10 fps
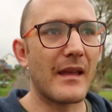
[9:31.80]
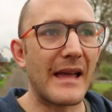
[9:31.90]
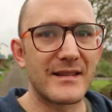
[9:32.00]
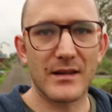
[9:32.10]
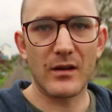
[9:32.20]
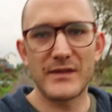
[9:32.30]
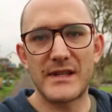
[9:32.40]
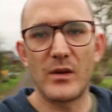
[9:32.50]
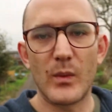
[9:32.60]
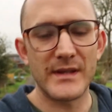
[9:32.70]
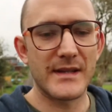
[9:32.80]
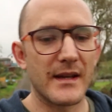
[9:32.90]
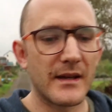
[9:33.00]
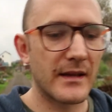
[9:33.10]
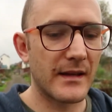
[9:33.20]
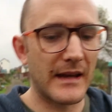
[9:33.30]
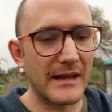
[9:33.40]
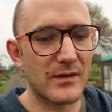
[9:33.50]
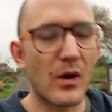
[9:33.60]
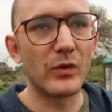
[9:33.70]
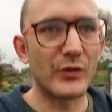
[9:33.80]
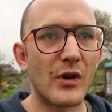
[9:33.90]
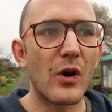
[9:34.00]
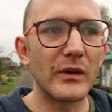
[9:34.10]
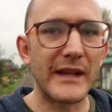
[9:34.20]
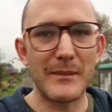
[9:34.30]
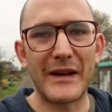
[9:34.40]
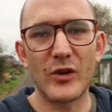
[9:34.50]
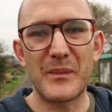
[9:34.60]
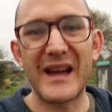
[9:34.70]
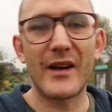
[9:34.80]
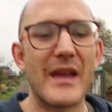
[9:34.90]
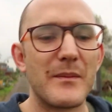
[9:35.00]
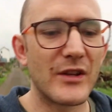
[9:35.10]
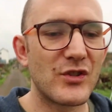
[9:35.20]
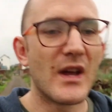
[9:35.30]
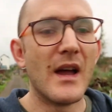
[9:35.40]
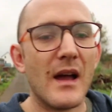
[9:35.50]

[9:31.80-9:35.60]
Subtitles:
As obviously the winter gets colder and colder, I might not be out that much.